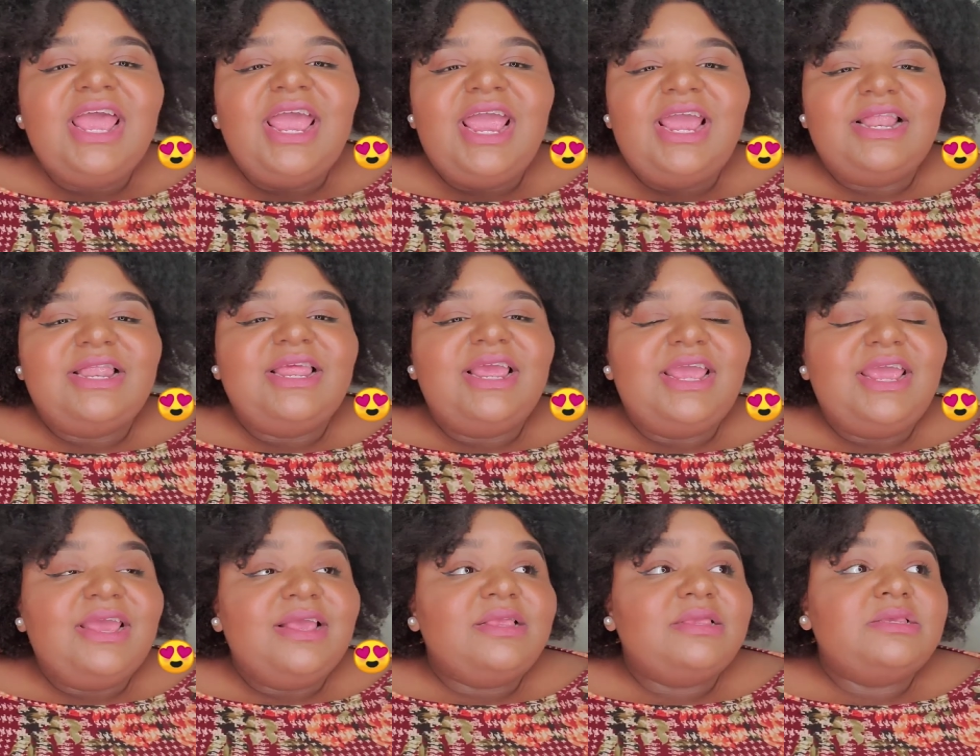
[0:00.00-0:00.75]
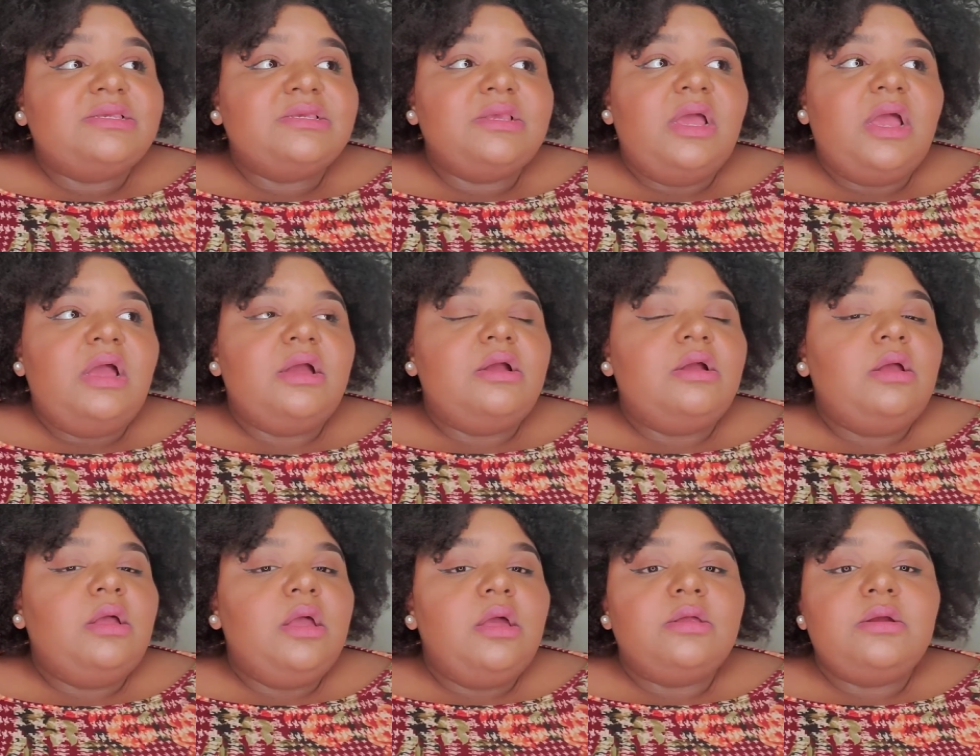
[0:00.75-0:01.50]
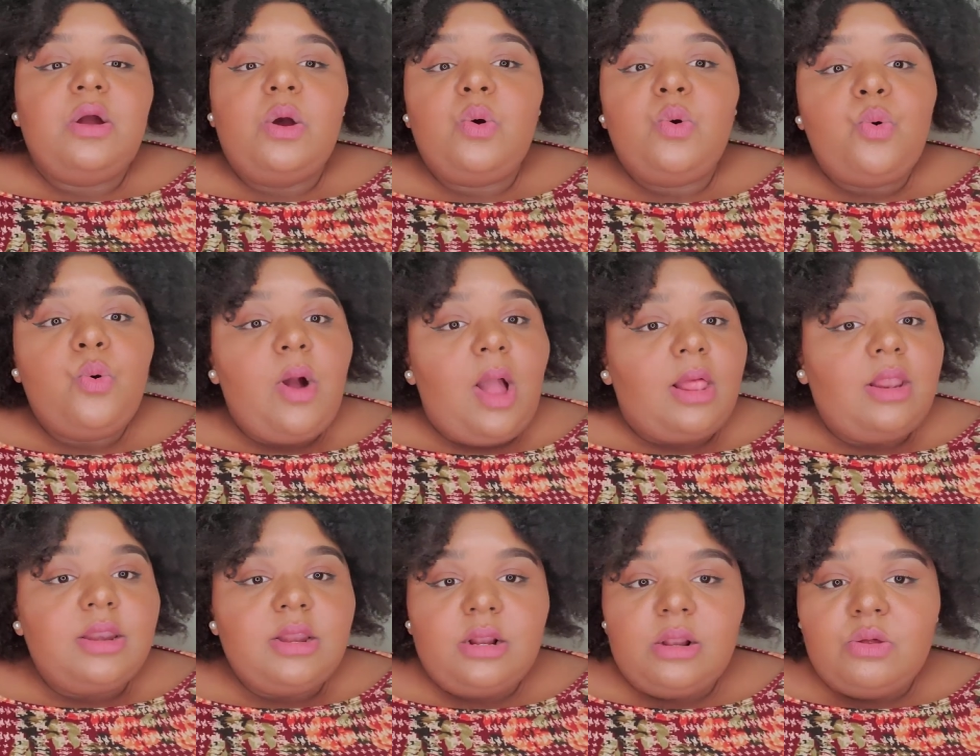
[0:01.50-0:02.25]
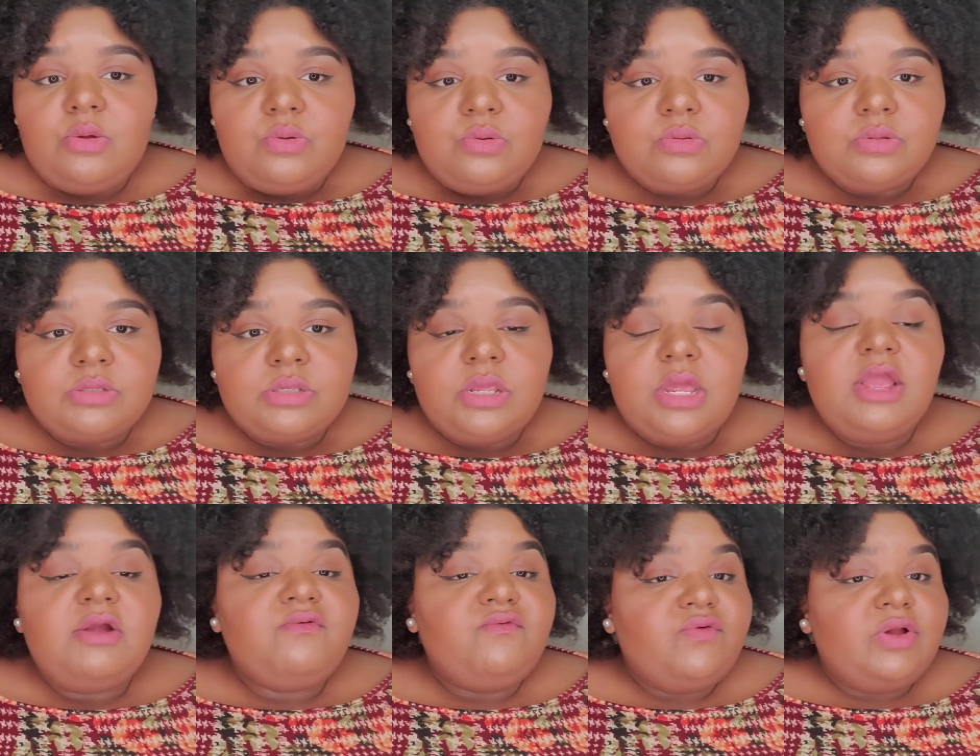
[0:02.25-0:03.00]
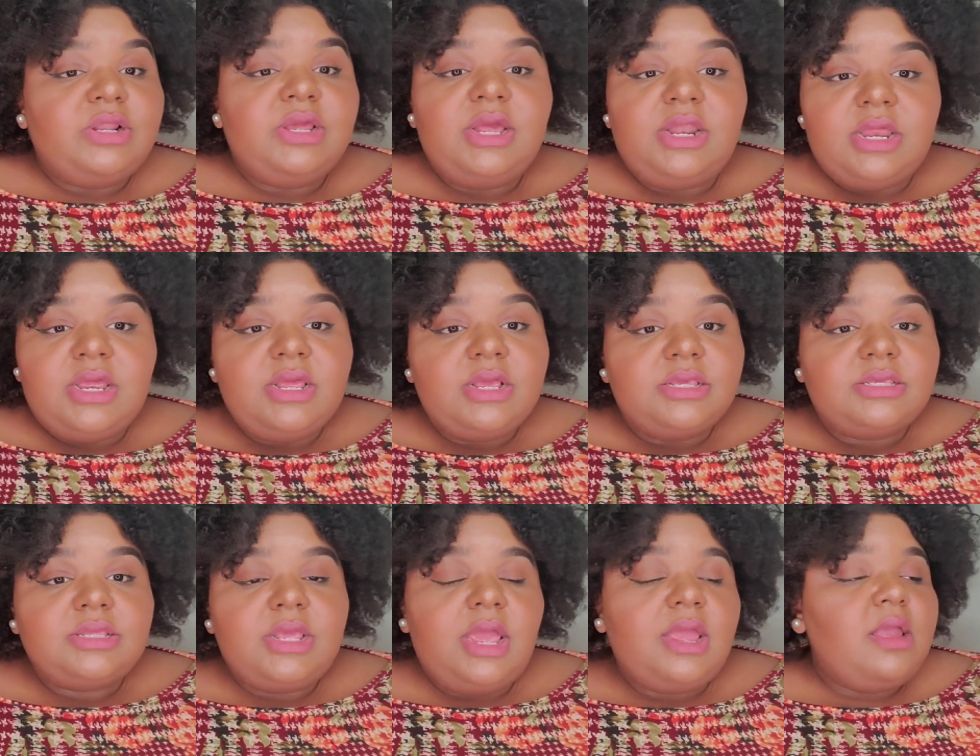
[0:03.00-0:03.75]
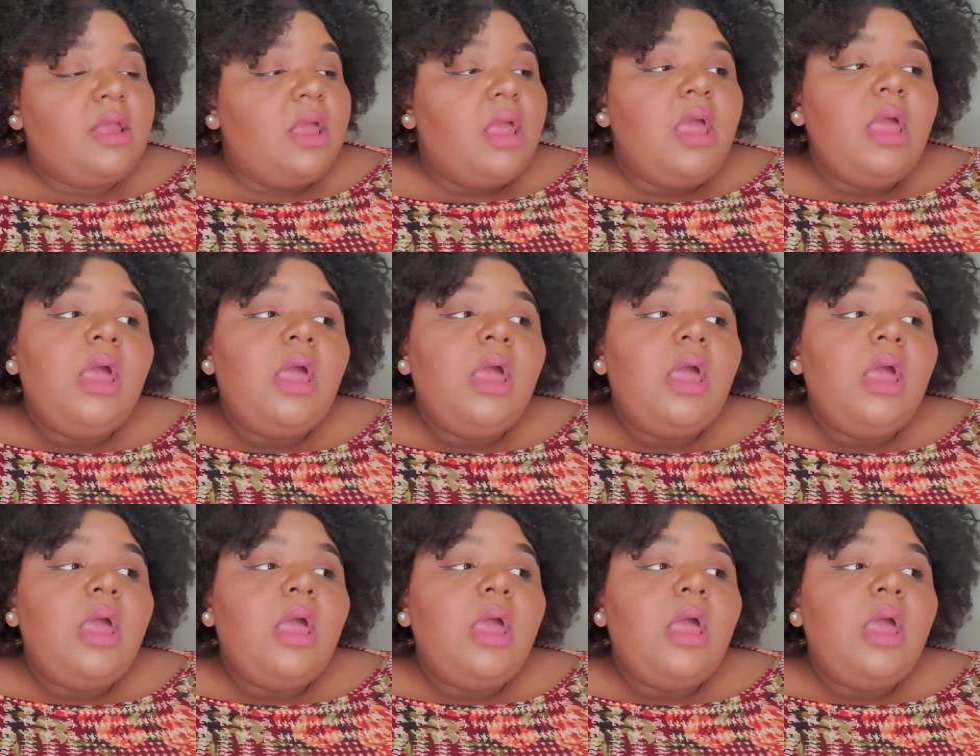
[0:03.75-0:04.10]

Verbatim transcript: And it's good quality clothes. It really it is. Like,